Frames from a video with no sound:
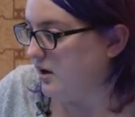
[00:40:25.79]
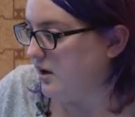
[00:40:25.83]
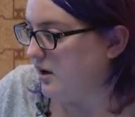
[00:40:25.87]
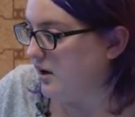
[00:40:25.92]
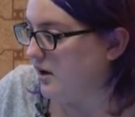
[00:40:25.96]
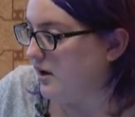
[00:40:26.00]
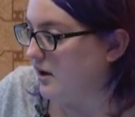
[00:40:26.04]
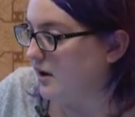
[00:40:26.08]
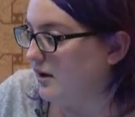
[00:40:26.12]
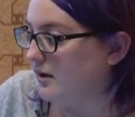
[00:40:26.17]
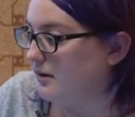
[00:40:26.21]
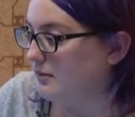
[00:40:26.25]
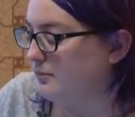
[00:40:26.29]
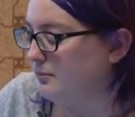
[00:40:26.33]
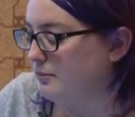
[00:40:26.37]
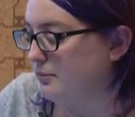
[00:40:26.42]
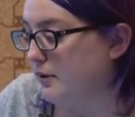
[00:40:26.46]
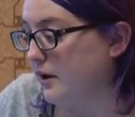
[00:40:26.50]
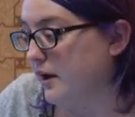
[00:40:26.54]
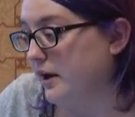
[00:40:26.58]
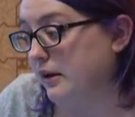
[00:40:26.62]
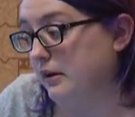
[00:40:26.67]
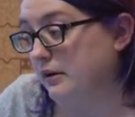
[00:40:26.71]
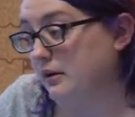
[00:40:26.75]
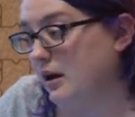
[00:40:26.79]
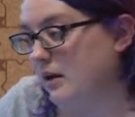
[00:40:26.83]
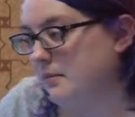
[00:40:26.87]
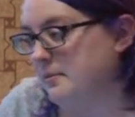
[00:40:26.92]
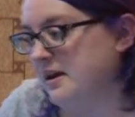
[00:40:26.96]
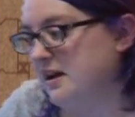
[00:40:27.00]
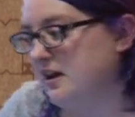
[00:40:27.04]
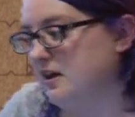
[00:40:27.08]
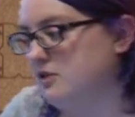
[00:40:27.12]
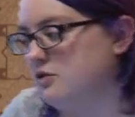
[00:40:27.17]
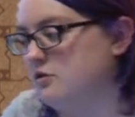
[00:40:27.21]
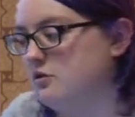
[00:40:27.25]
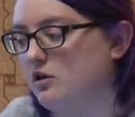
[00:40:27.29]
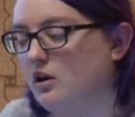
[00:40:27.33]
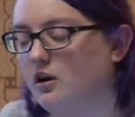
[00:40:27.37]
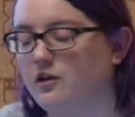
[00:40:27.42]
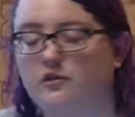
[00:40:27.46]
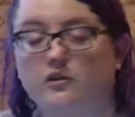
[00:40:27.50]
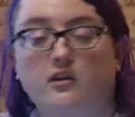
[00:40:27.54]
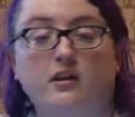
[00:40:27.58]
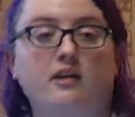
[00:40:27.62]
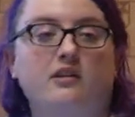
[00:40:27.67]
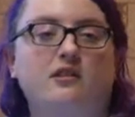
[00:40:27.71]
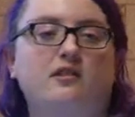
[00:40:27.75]
Uh, but I mean, you can
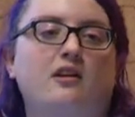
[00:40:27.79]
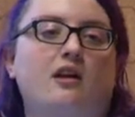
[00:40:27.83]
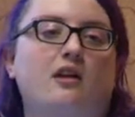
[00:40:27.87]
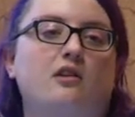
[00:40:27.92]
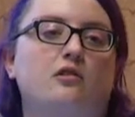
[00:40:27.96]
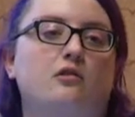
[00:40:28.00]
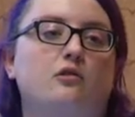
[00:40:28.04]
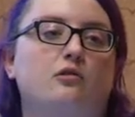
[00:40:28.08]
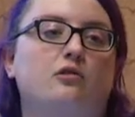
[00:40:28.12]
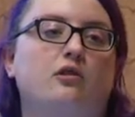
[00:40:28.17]
always, like I said,